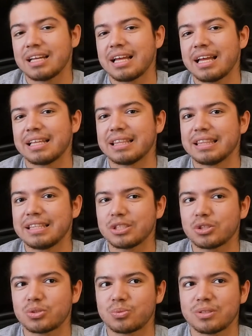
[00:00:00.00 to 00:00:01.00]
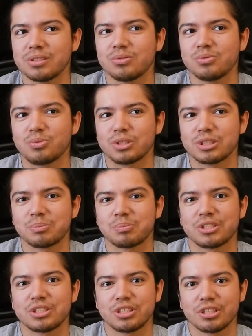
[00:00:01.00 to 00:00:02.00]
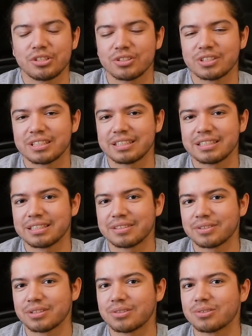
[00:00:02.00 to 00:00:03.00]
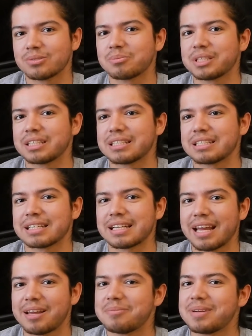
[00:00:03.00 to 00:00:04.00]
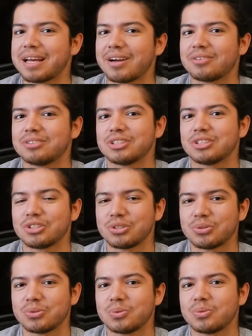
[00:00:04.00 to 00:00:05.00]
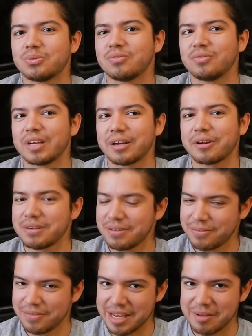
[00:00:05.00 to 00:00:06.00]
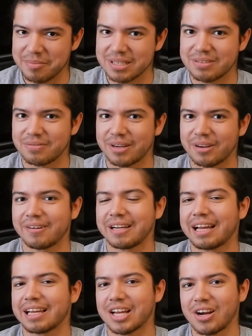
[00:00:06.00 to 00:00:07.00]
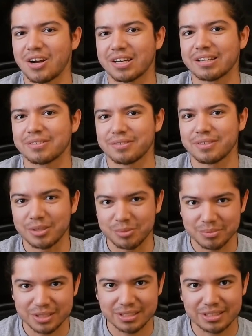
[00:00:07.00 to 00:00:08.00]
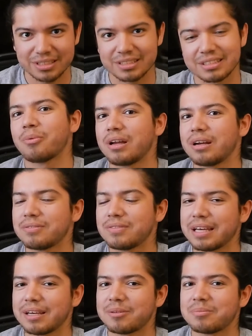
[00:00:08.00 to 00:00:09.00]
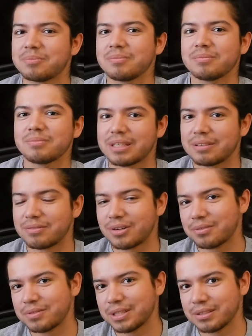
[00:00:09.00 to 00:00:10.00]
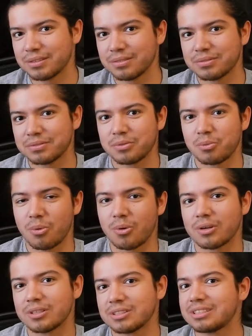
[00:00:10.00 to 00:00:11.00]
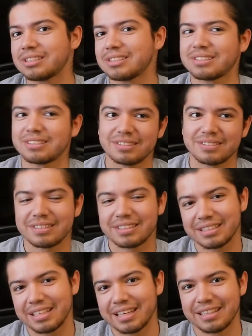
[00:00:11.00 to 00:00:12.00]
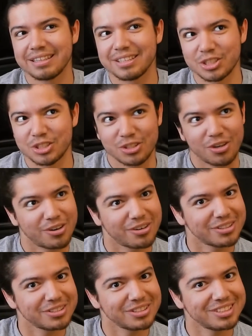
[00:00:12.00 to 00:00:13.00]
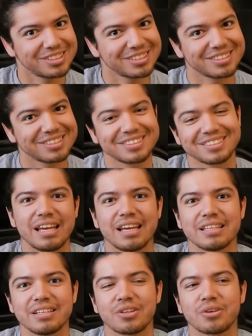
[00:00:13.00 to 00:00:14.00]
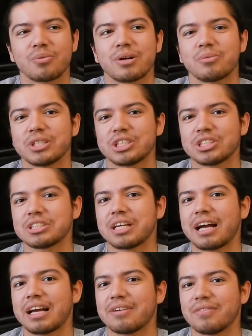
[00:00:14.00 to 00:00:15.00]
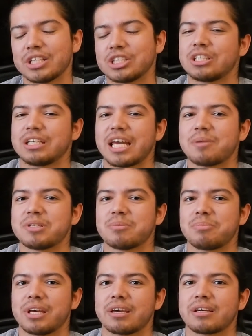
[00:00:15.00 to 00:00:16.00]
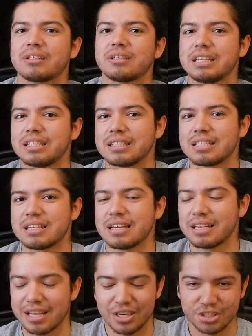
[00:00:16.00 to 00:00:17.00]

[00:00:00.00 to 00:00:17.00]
And this one was particularly difficult because it came down to 2 very famous, very iconic films. One of them involving wars in the stars, and the other one, which I eventually came to pick, is Indiana